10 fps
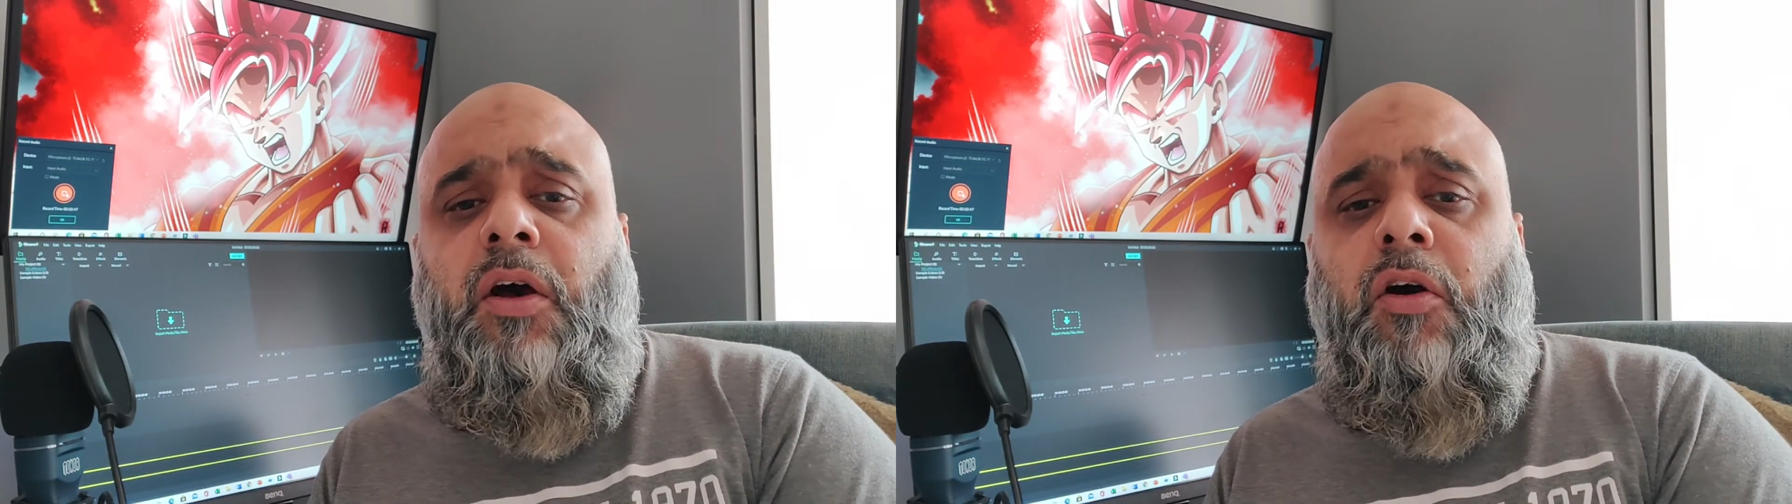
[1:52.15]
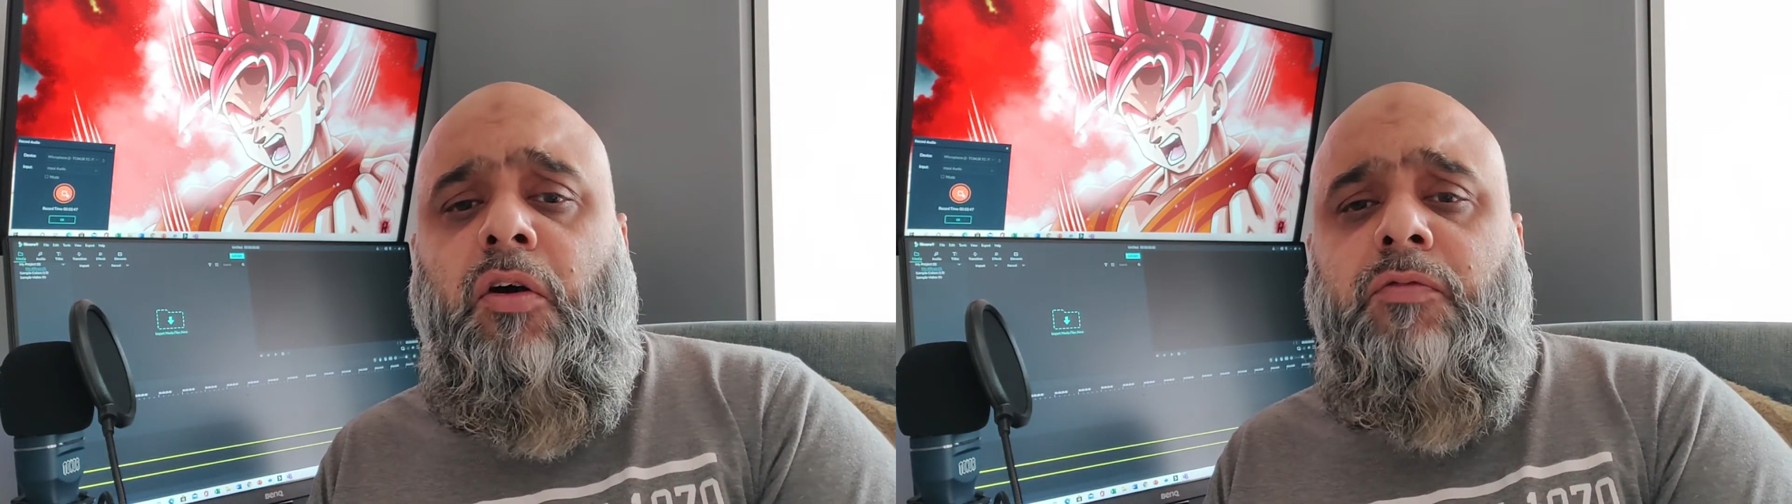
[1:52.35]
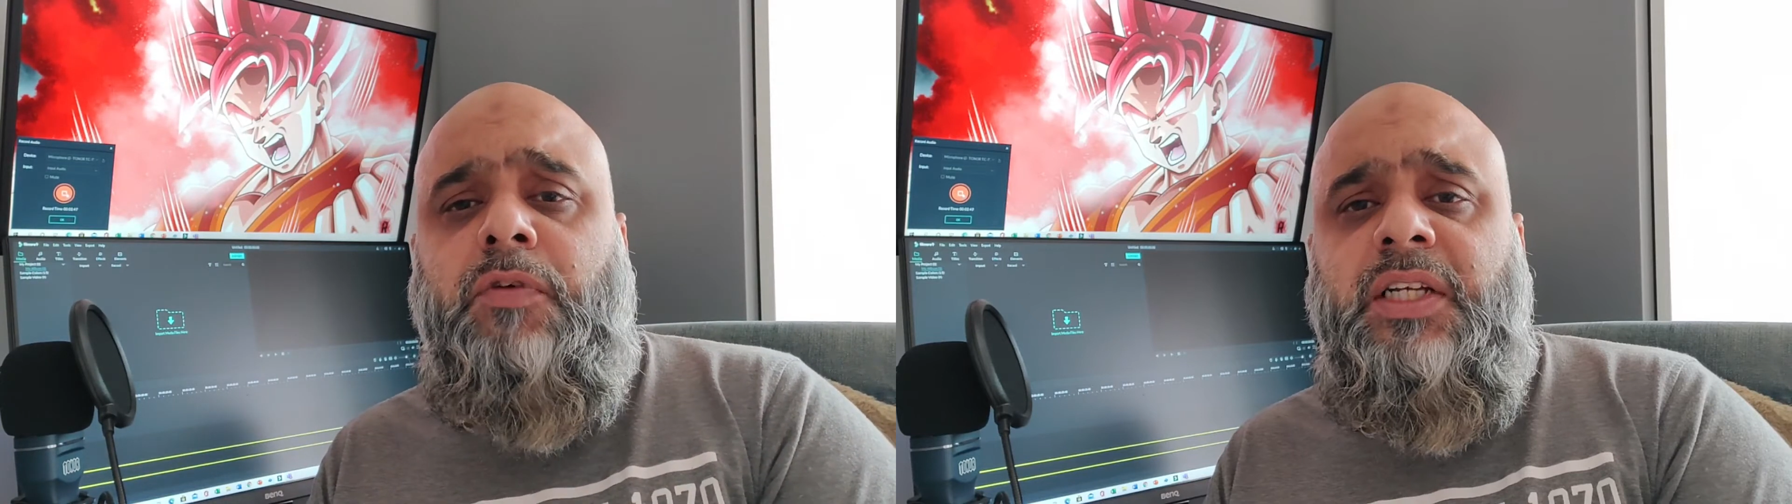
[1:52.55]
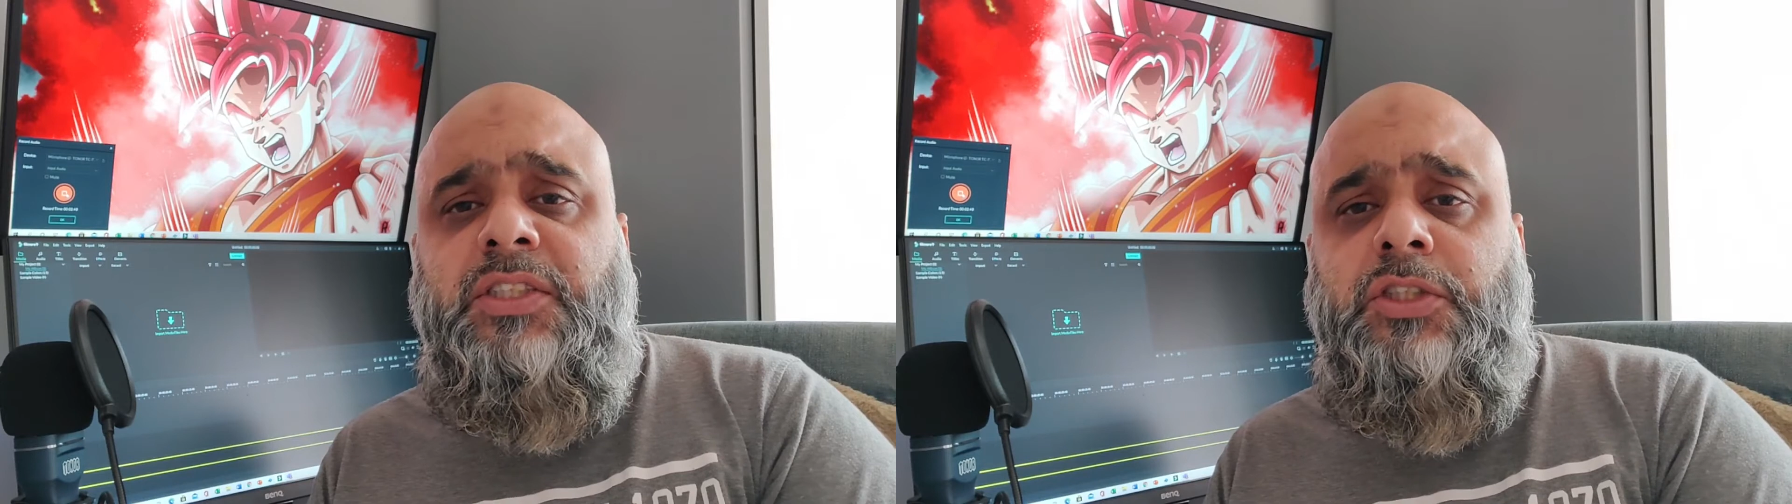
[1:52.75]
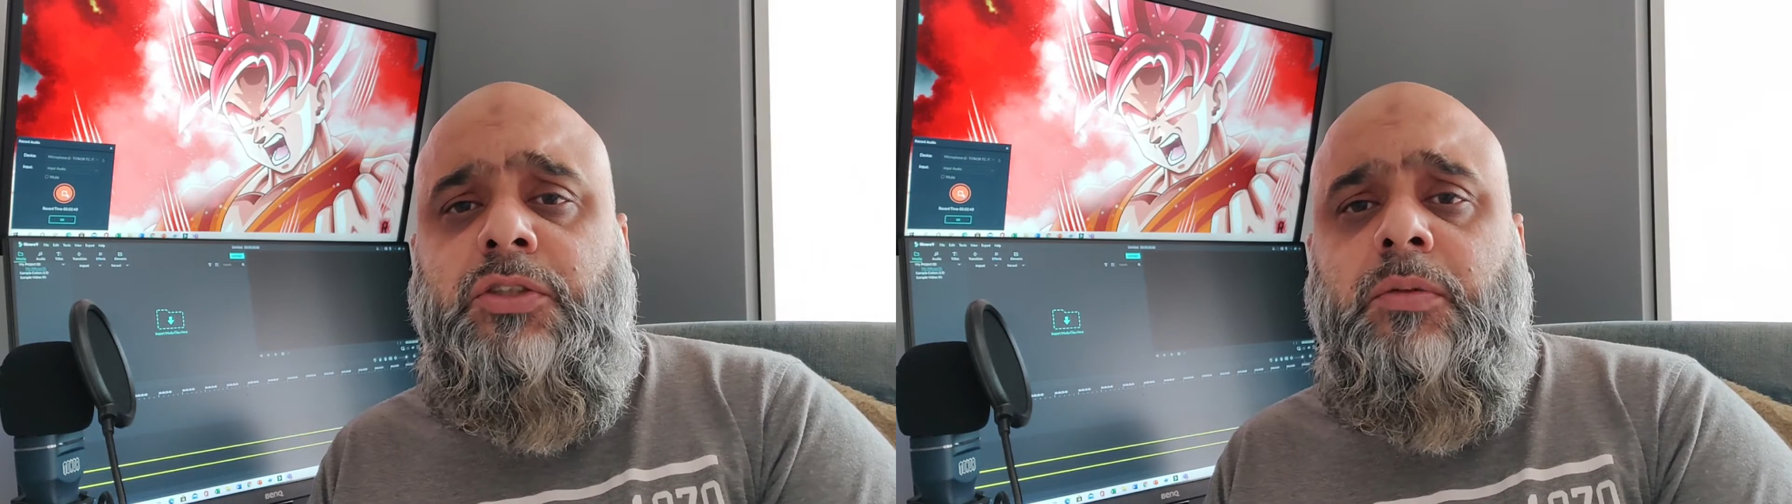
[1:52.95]
of a
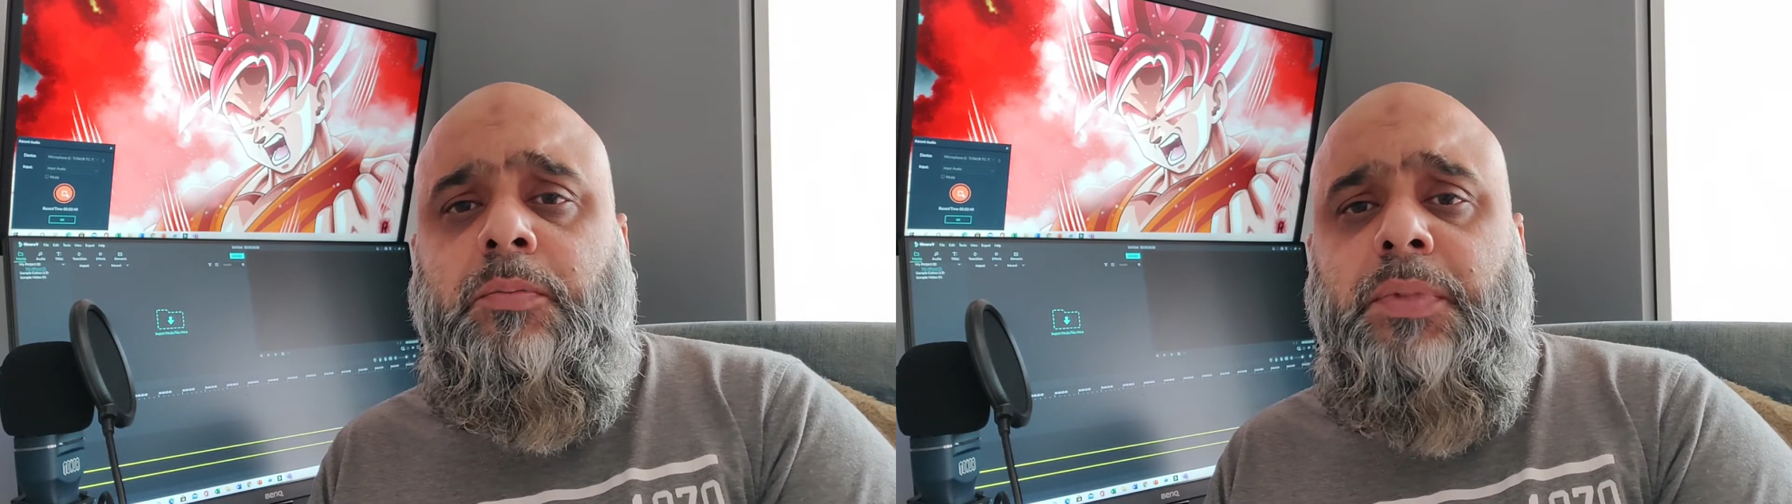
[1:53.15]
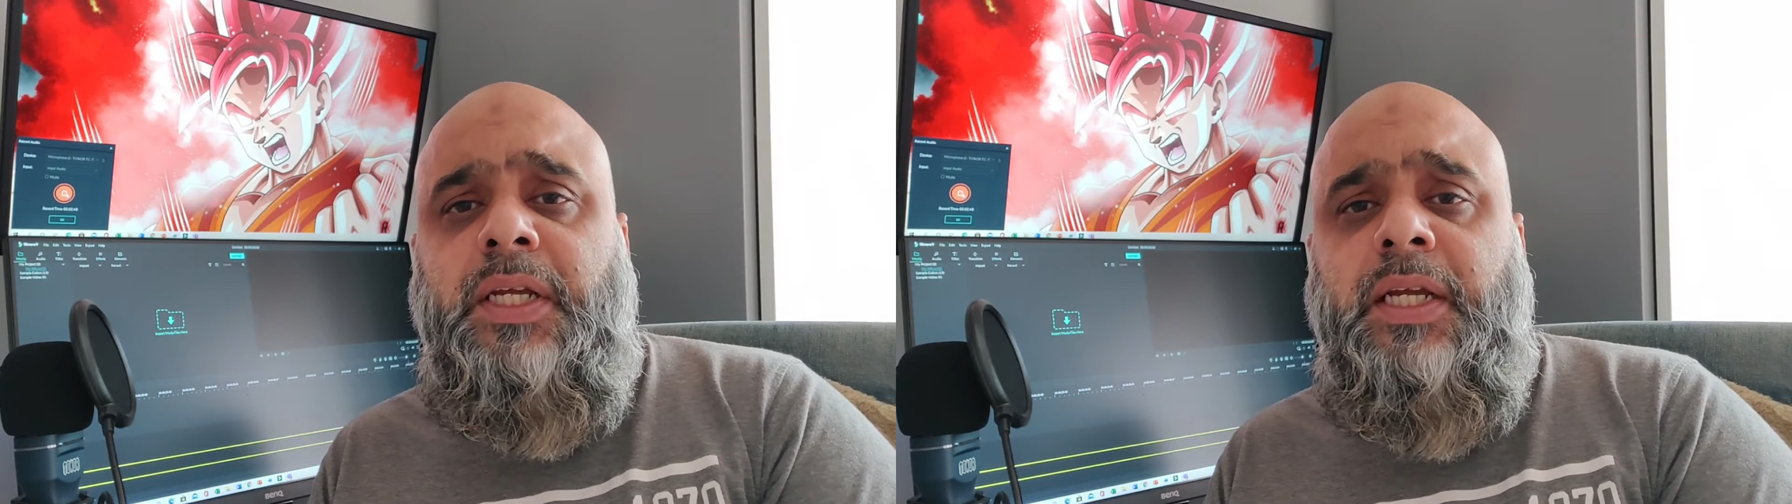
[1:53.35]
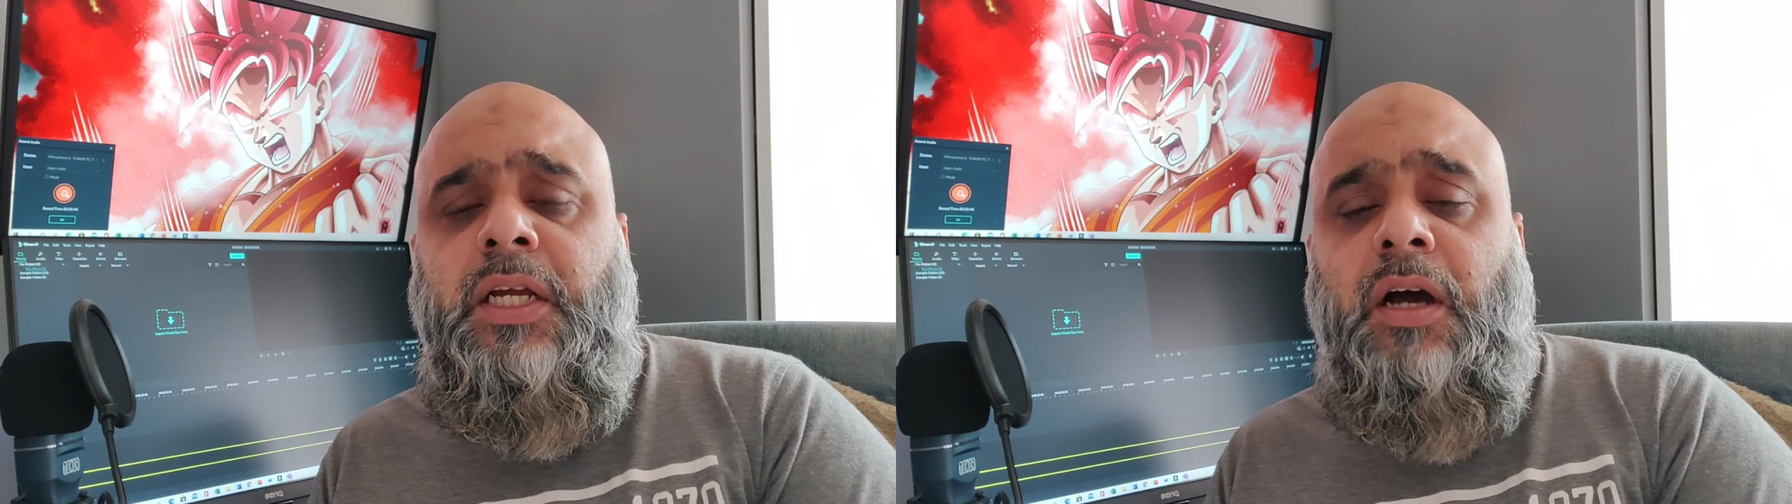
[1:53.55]
student being